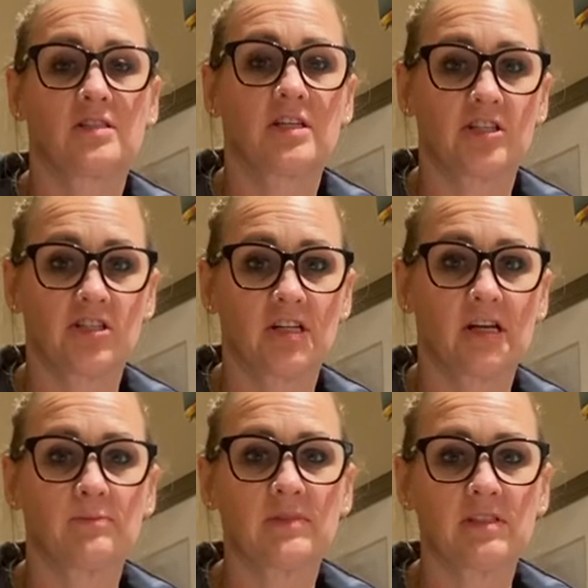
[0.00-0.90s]
touch
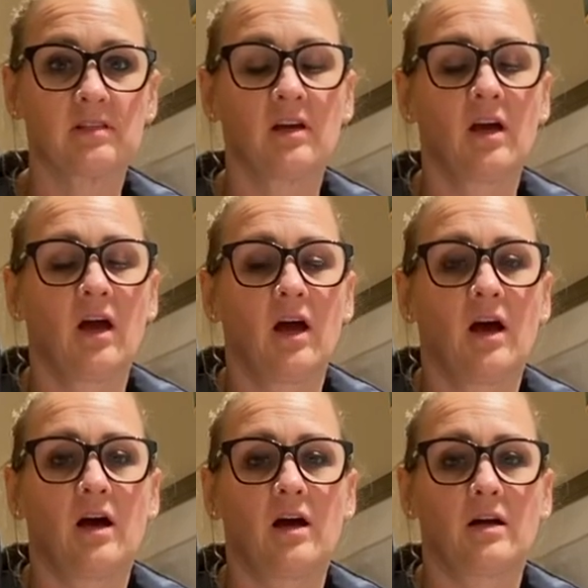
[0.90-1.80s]
times,
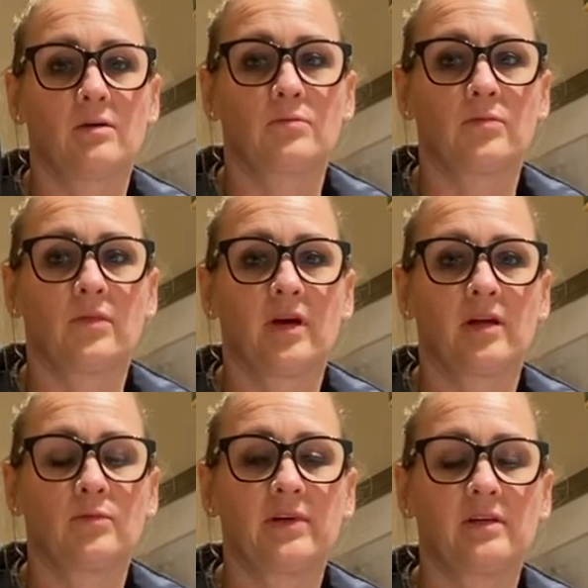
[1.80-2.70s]

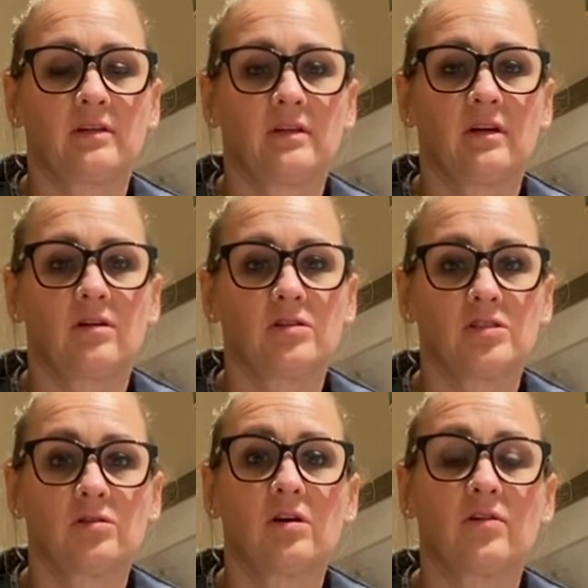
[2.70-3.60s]
and we
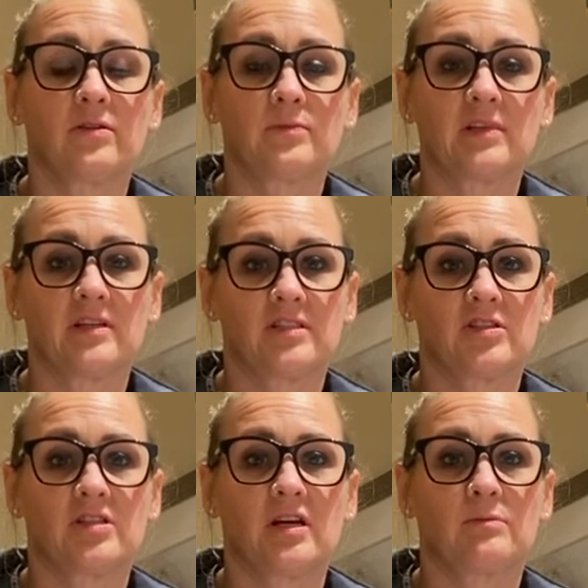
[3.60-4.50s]
also call them
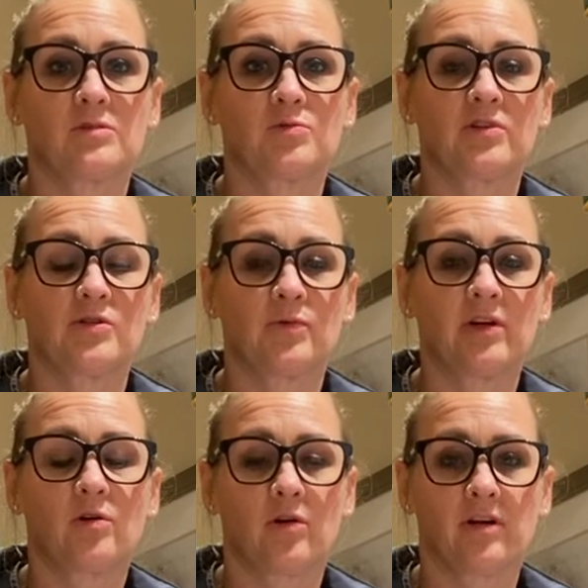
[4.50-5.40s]
cluster times, which we
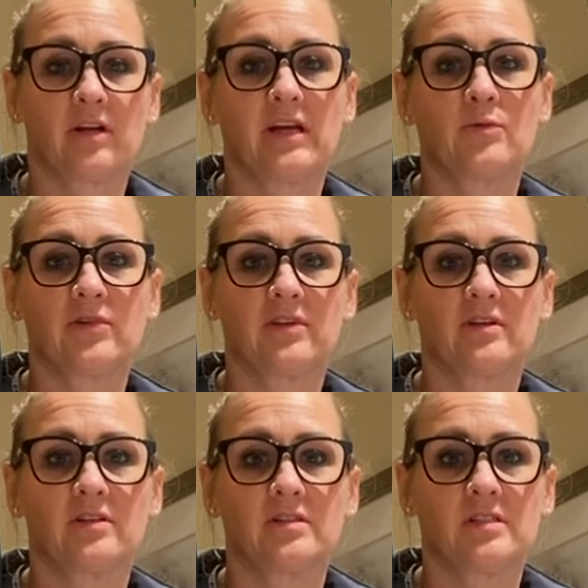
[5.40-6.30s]
coordinate with the
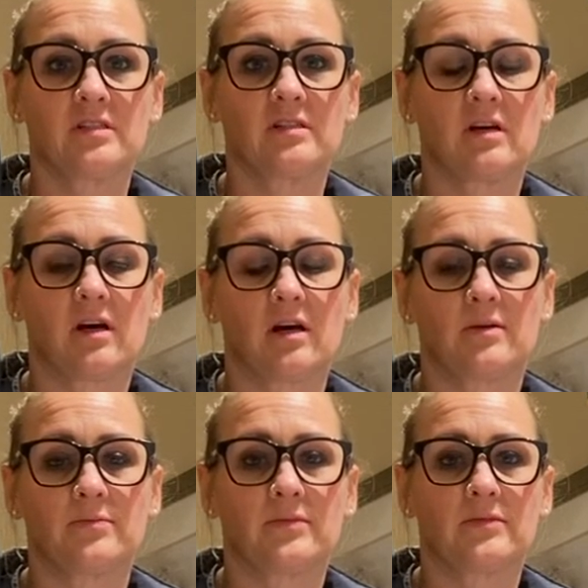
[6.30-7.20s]
nurse,
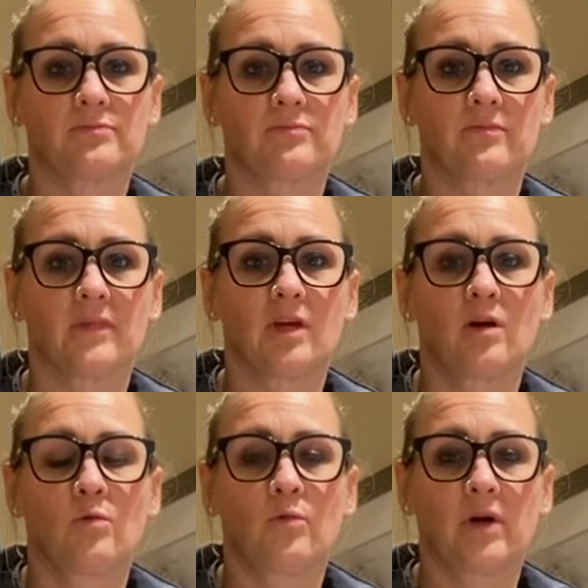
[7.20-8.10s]

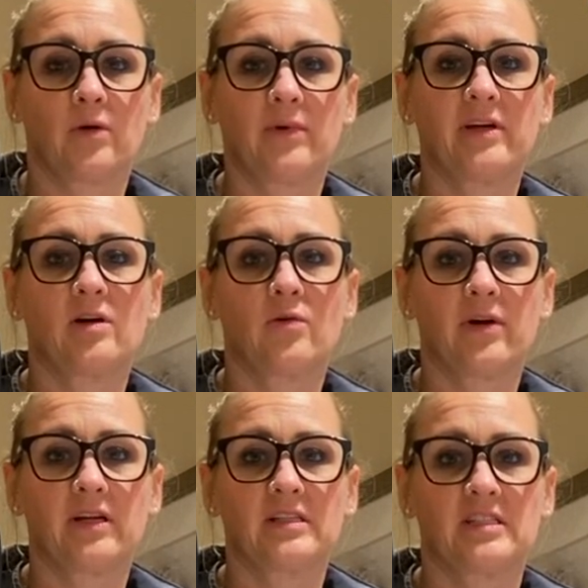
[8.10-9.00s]
where we go
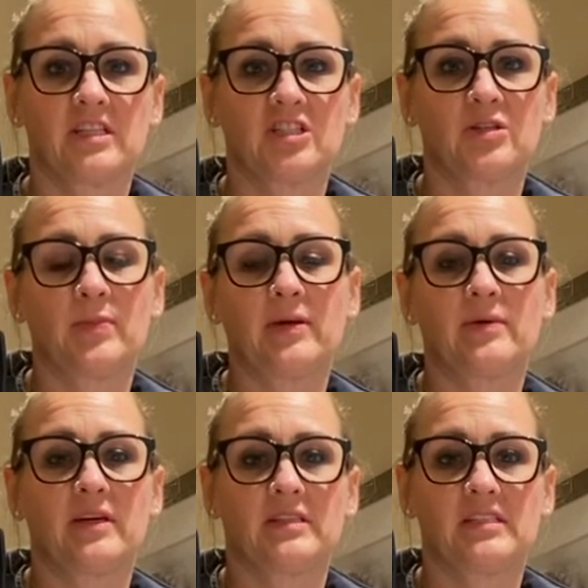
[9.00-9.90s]
in and touch the
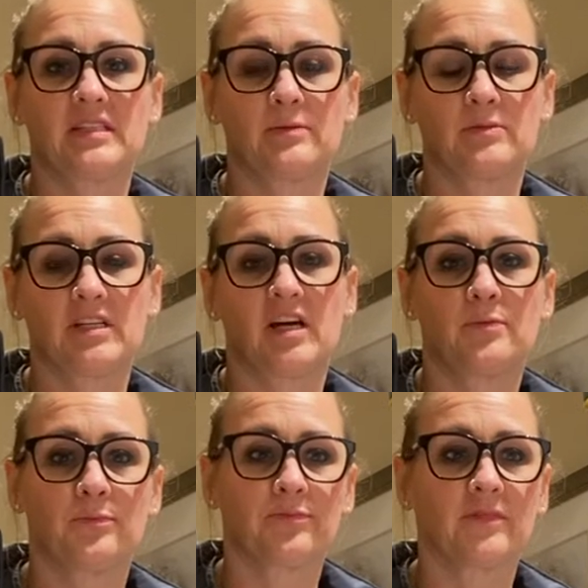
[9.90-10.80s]
baby at the same
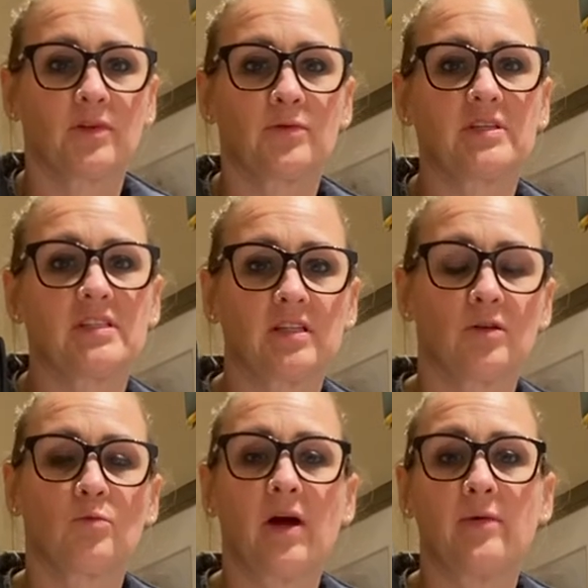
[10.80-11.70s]
time. The
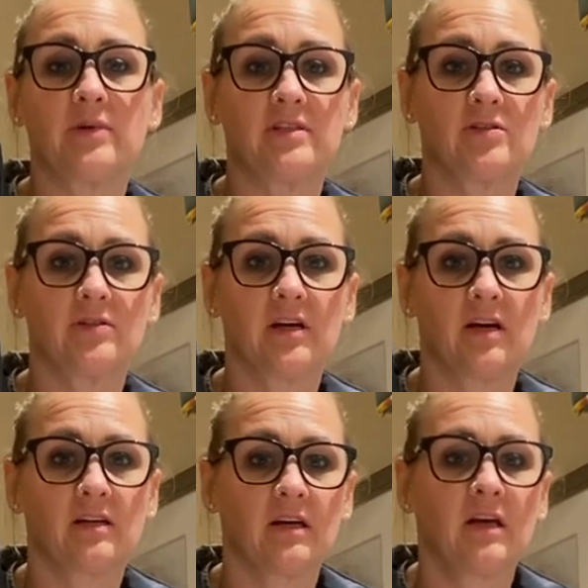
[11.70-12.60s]
reason why we do
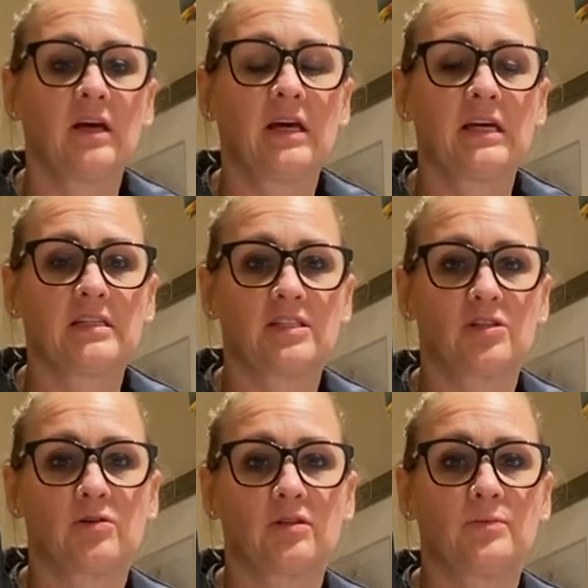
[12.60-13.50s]
that is
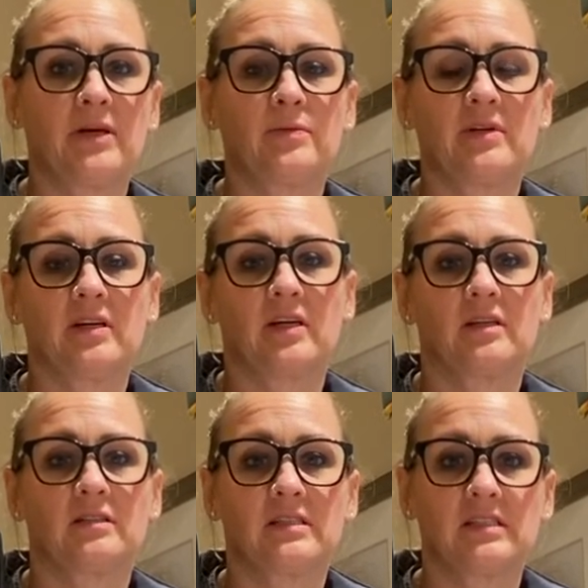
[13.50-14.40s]
so the baby
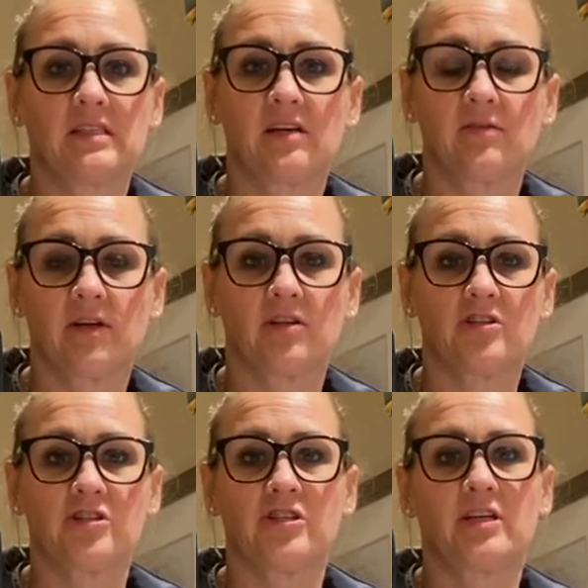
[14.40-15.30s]
can save
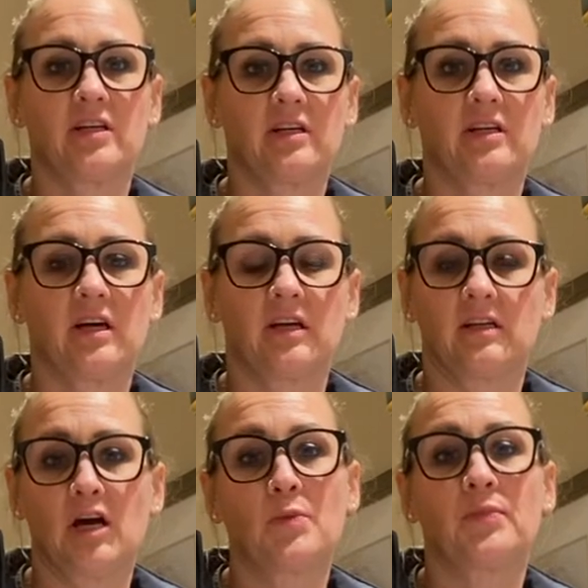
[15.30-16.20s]
energy and
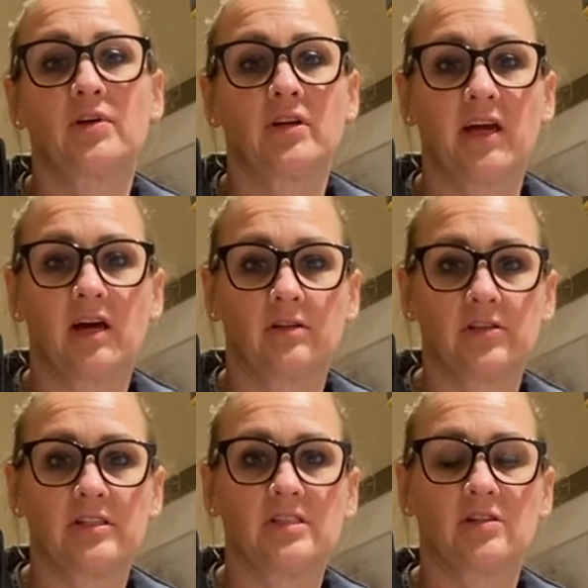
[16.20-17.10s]
not burn
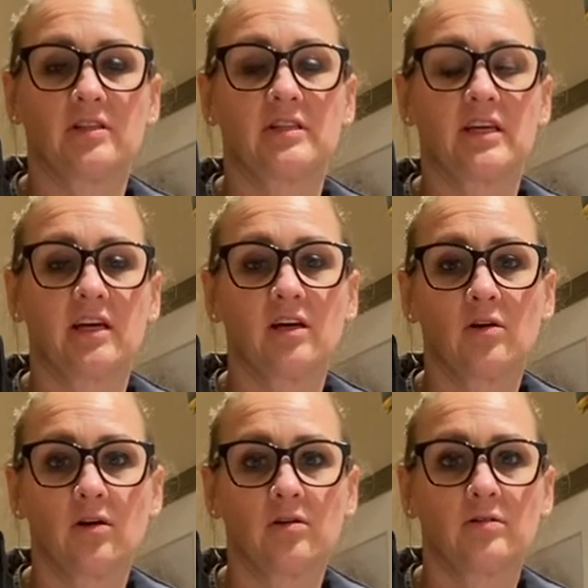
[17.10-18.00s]
calories so that they can
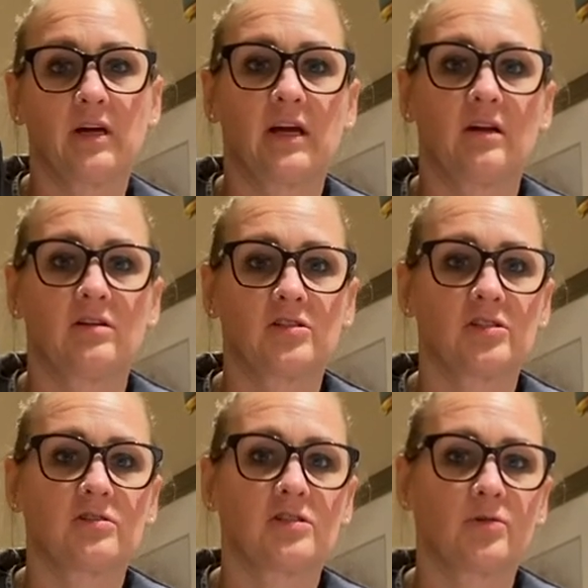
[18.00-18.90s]
grow, and
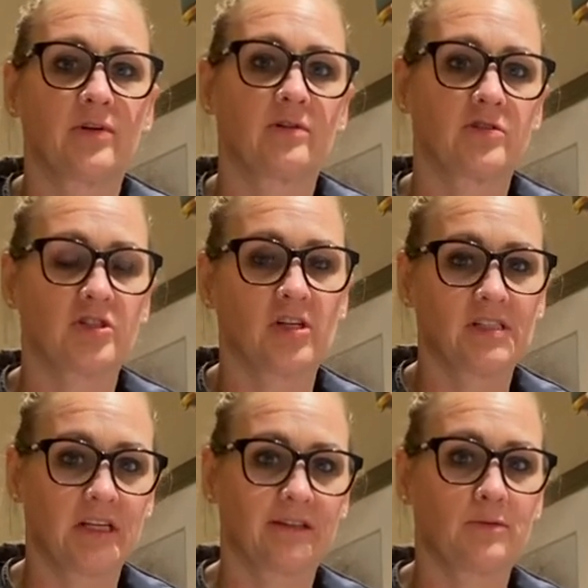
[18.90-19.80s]
also so we don't
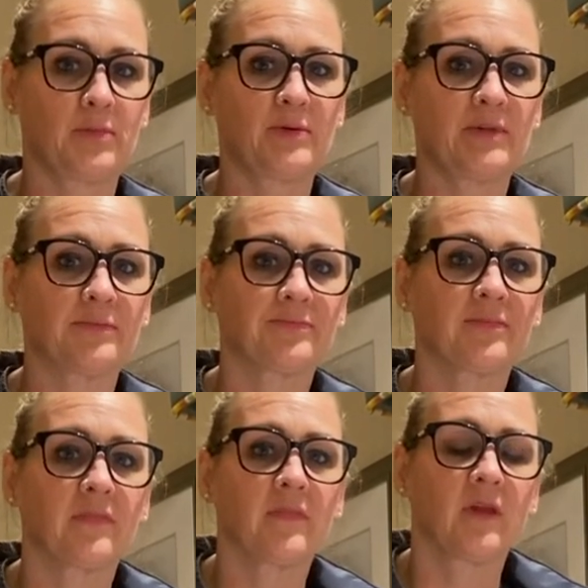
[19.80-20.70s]
stress out the baby.
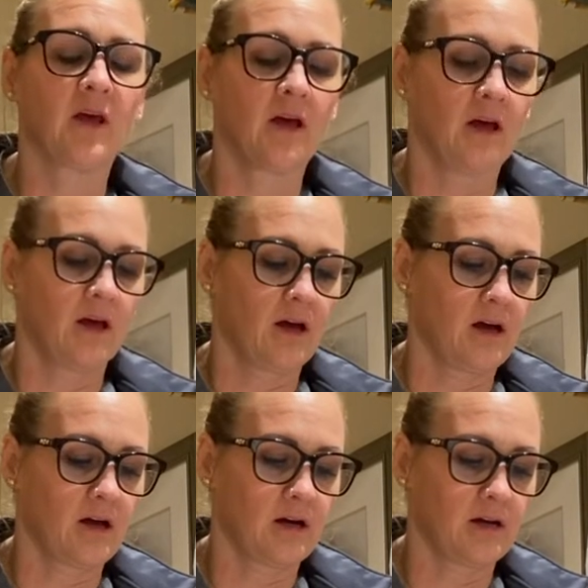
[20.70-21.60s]

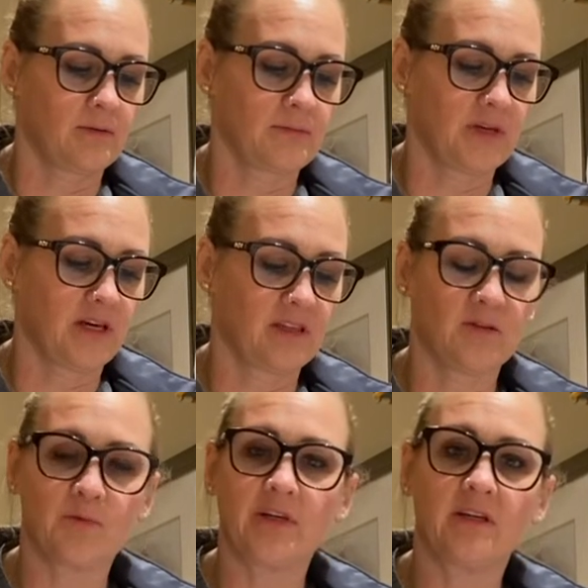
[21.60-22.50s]
And
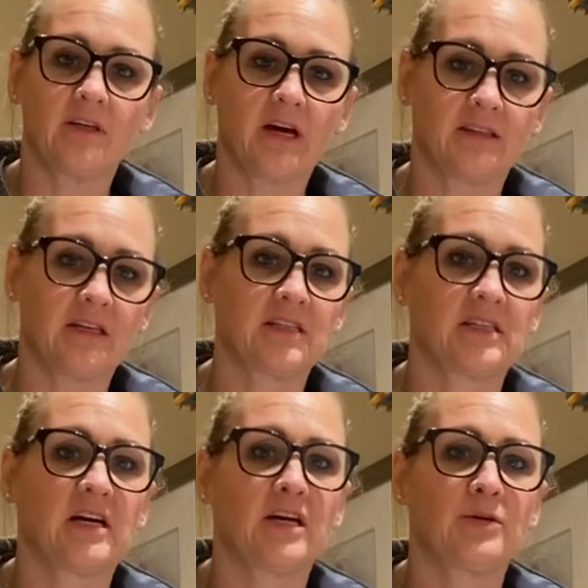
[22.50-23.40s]
then we, at that
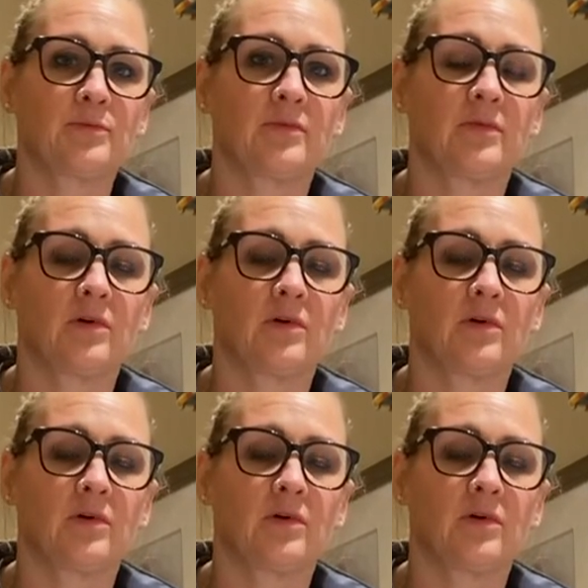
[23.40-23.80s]
time,